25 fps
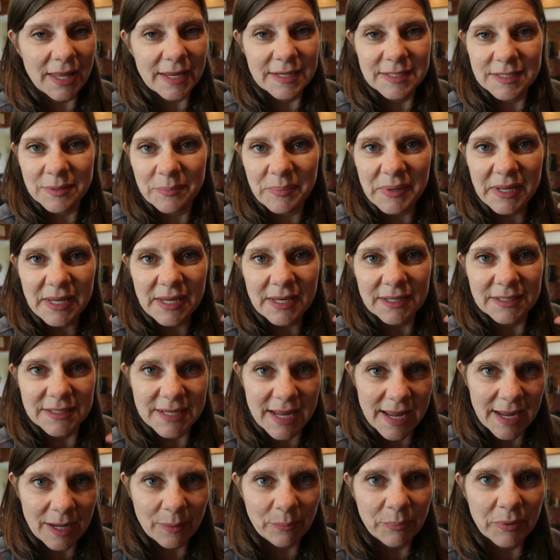they like to be
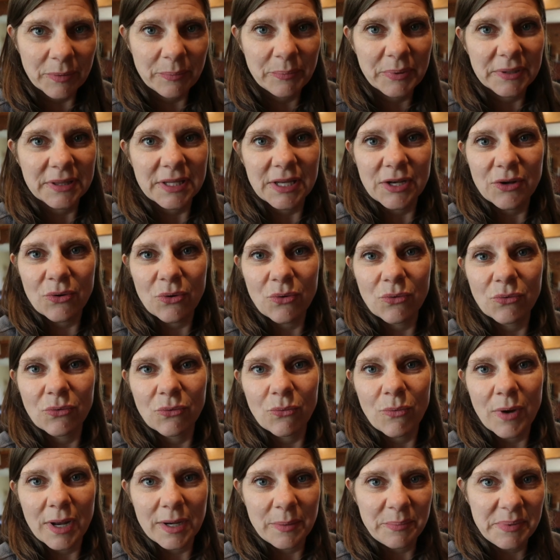damp, but they
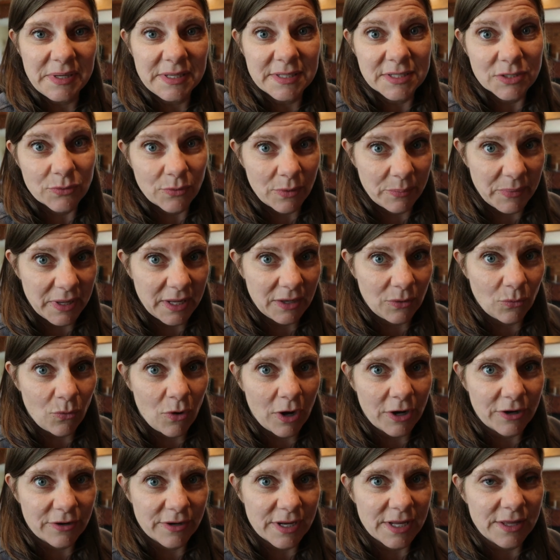don't want to be swimming in
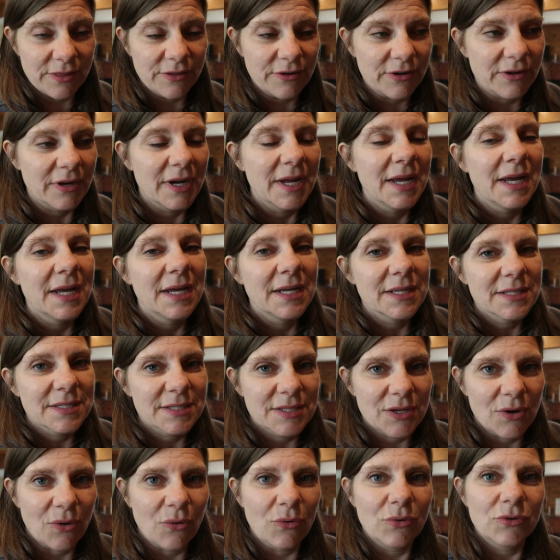water either.
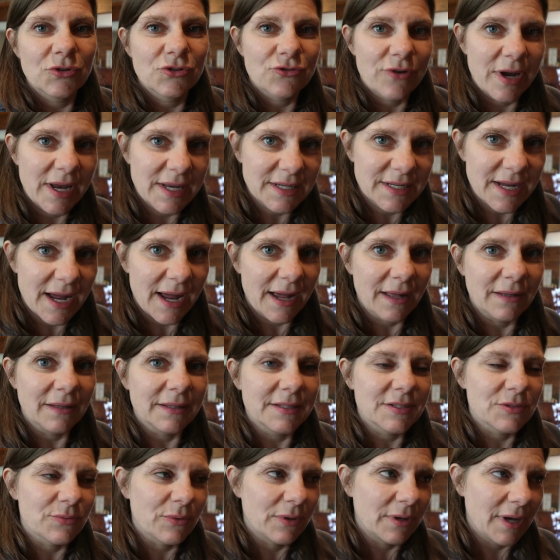So drain tile
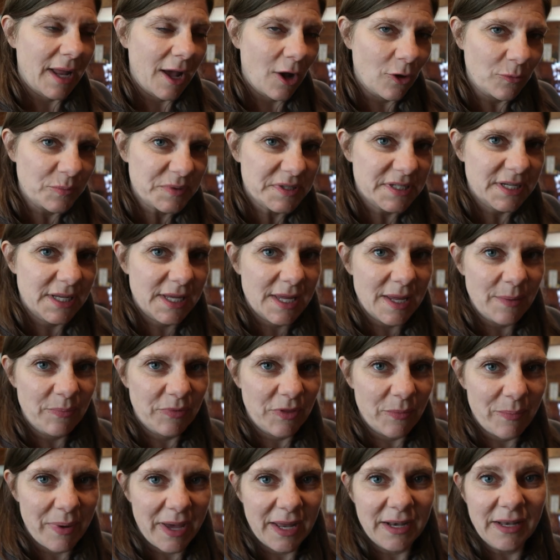is what helps to
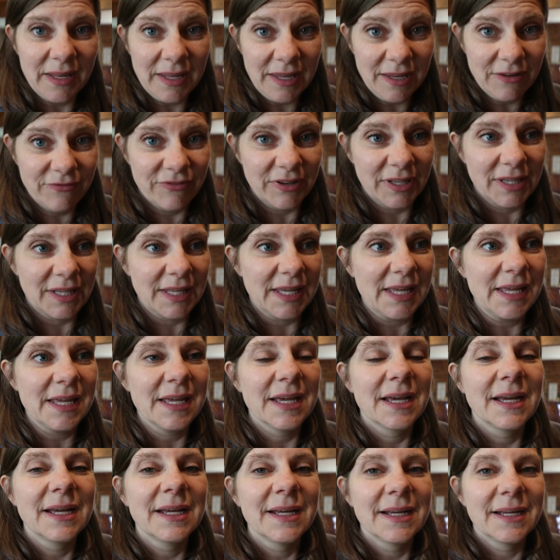keep the bed
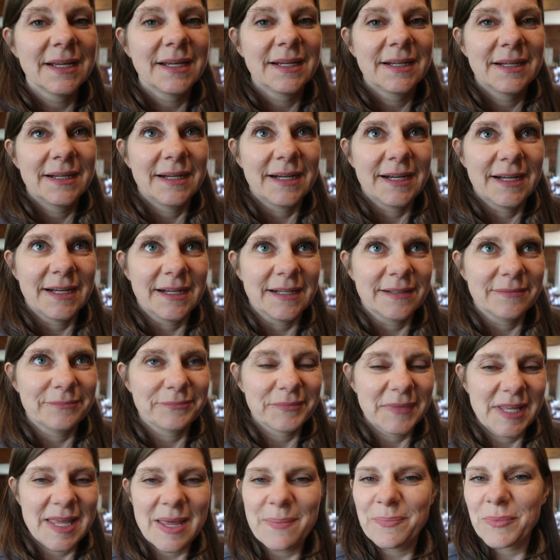evenly, uh,
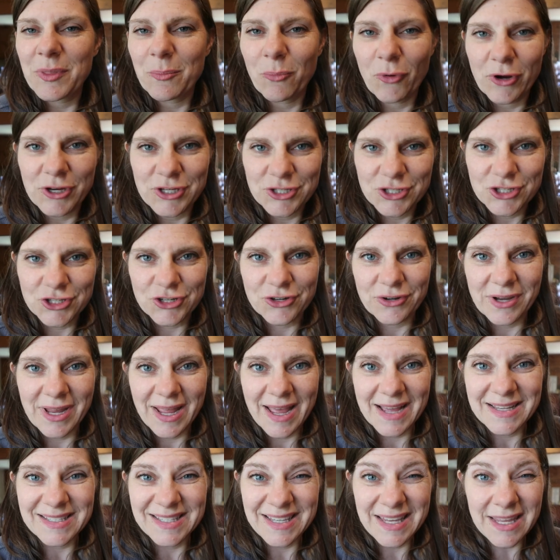keep the moisture
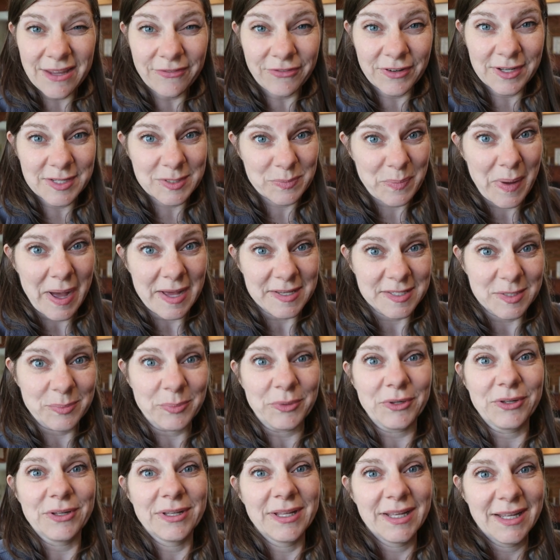as even as
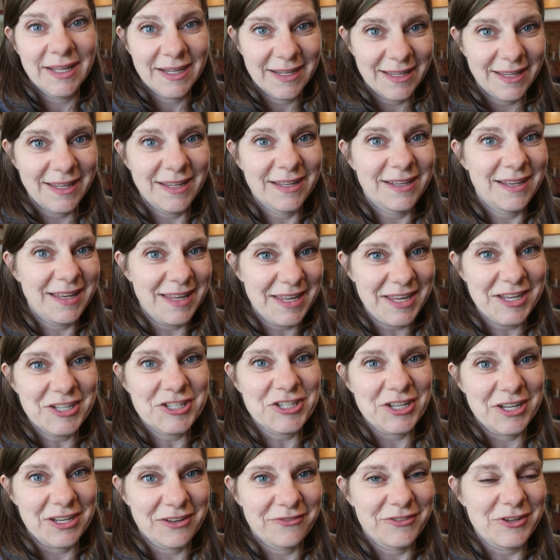possible in
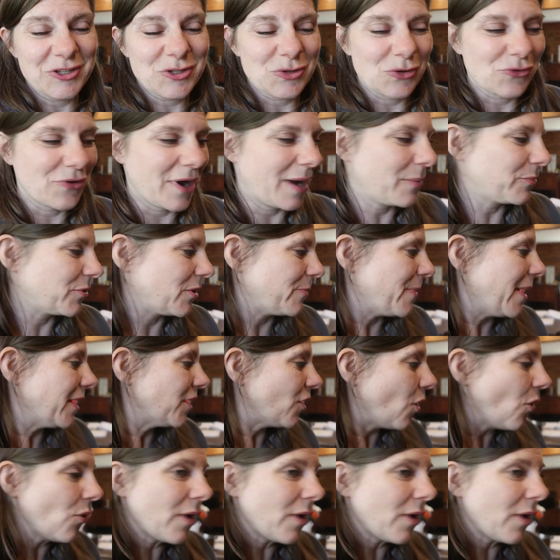each individual cranberry bed.